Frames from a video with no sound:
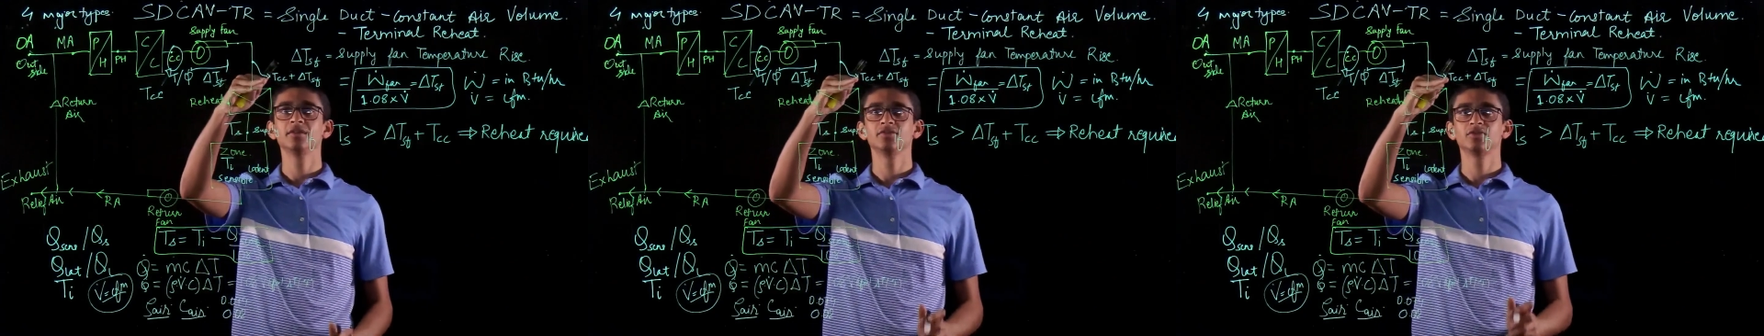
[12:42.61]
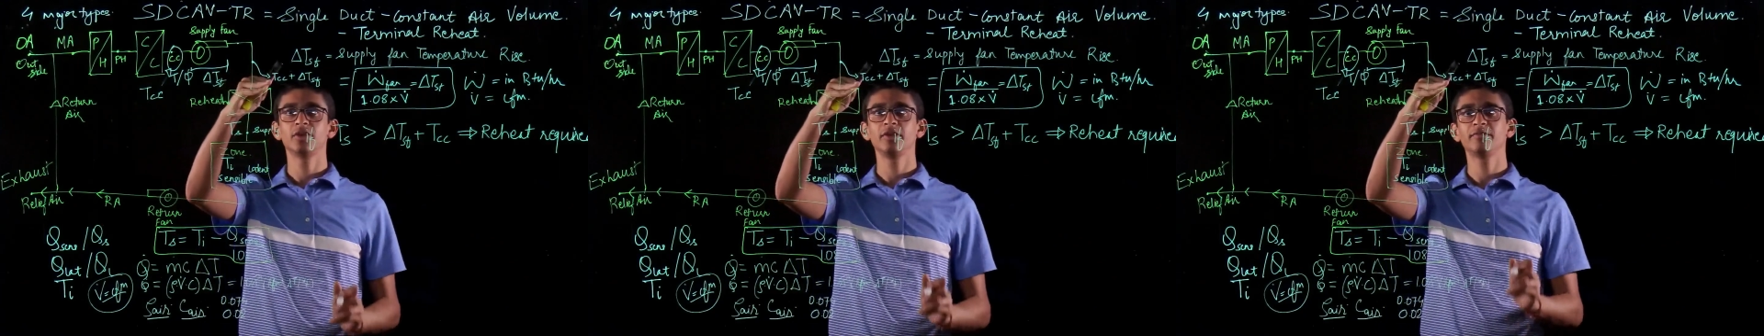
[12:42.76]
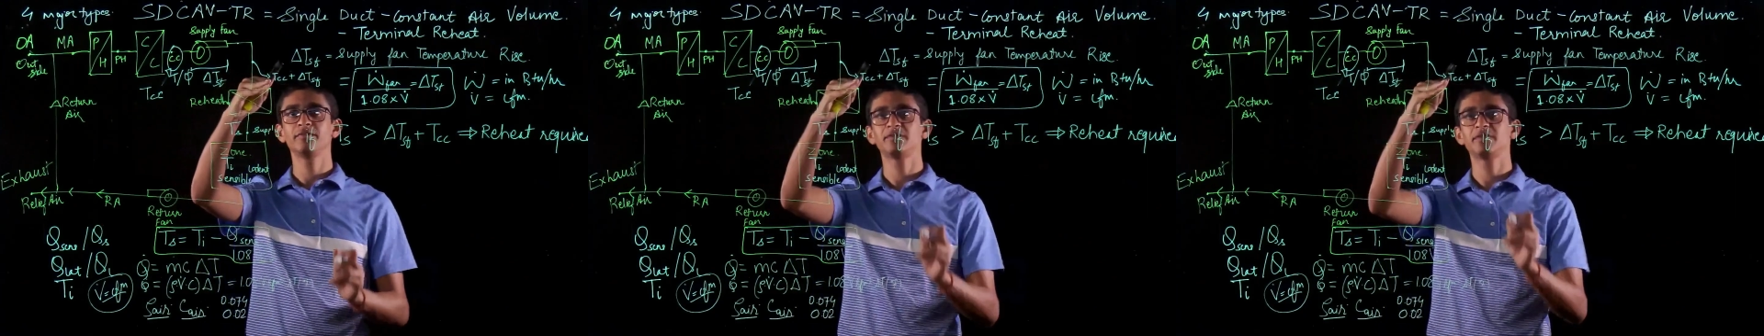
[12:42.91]

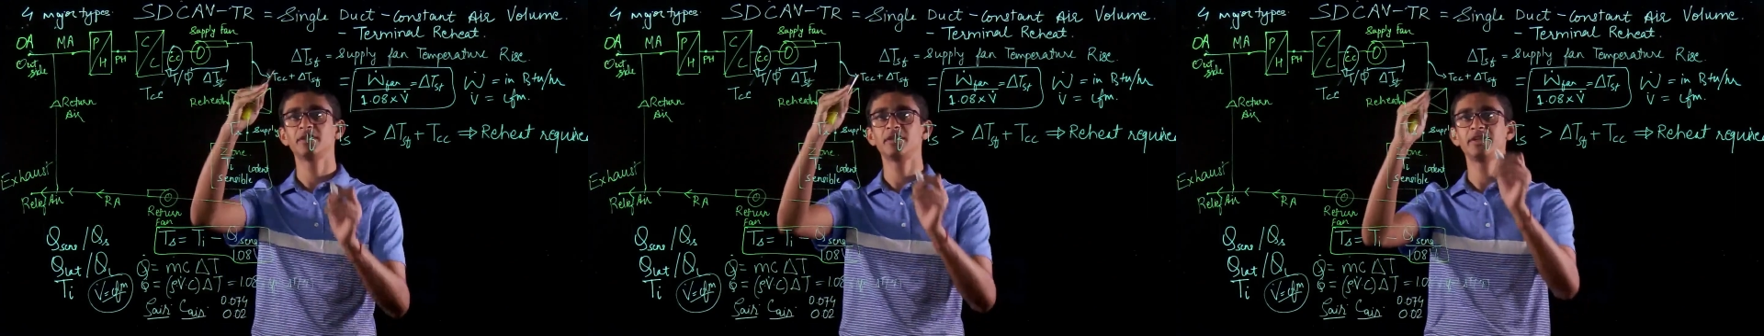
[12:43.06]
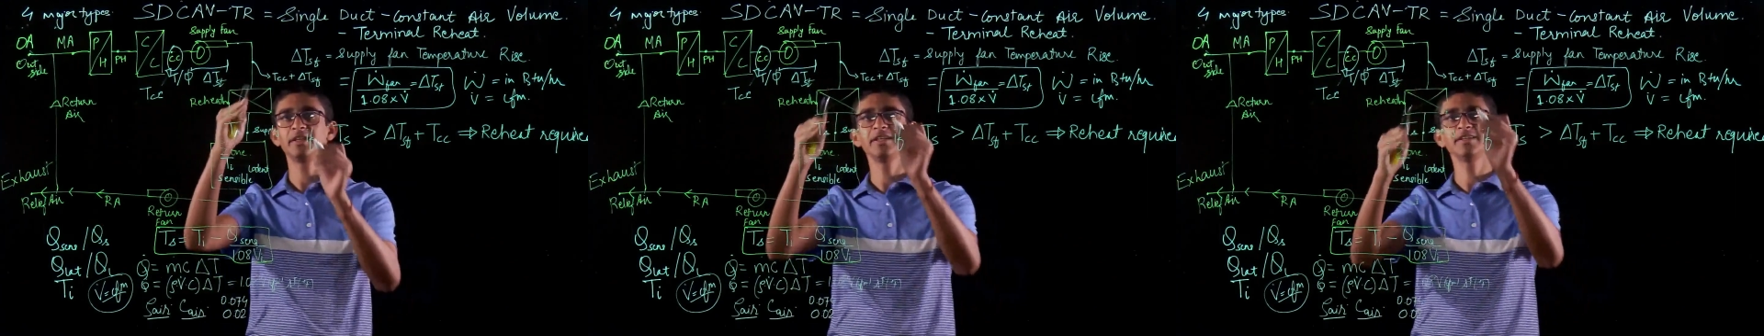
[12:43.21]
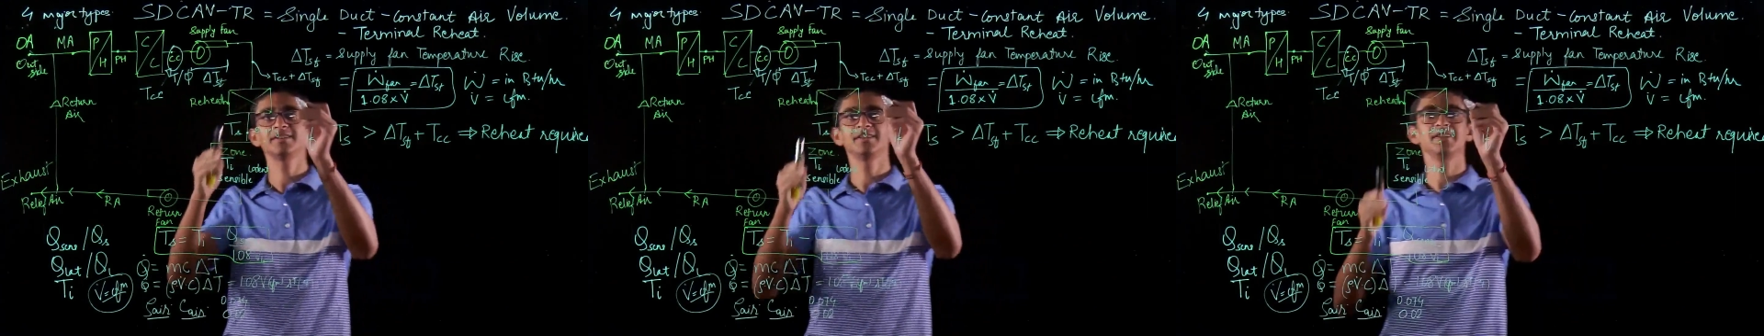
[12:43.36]
So if the
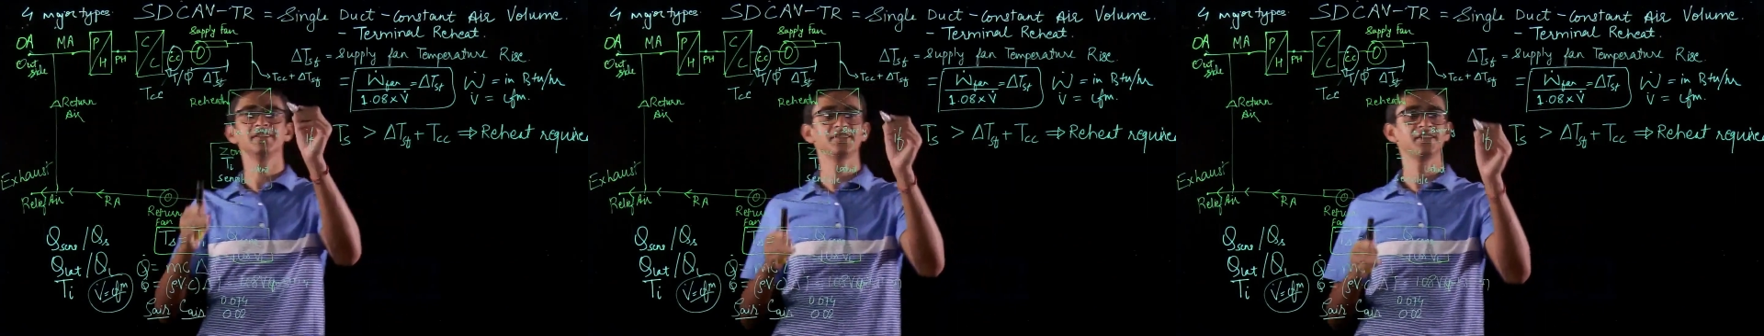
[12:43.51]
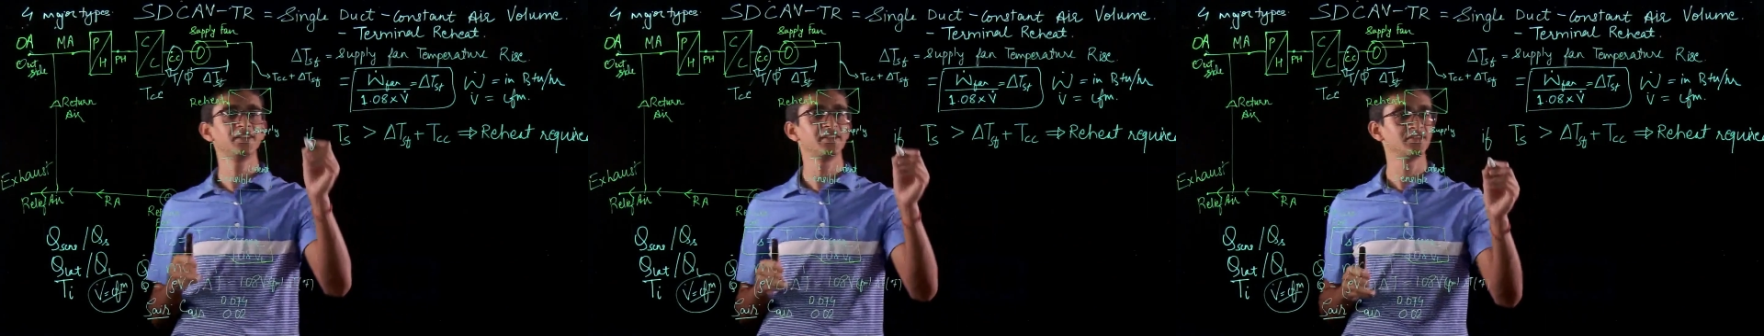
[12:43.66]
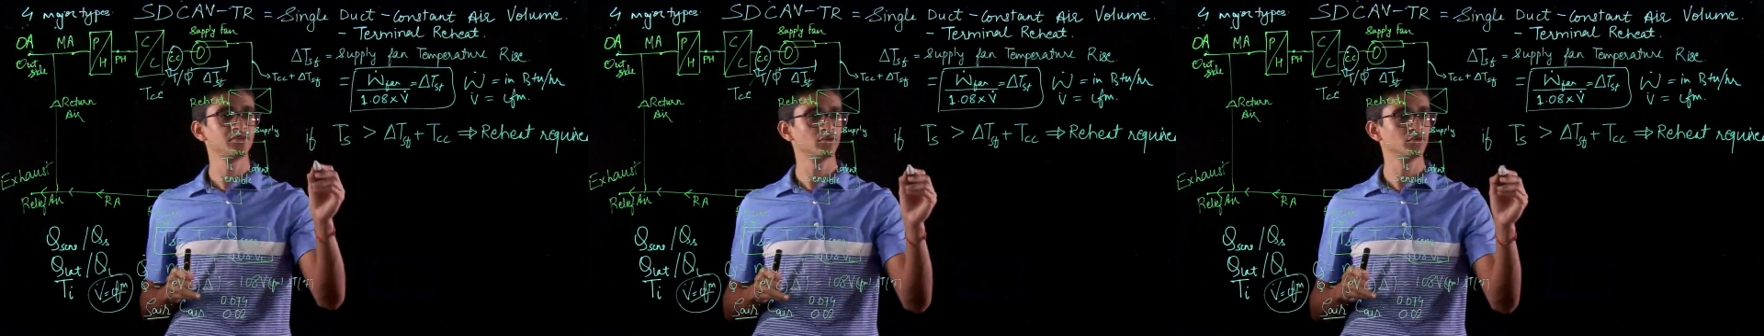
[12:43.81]
TCC is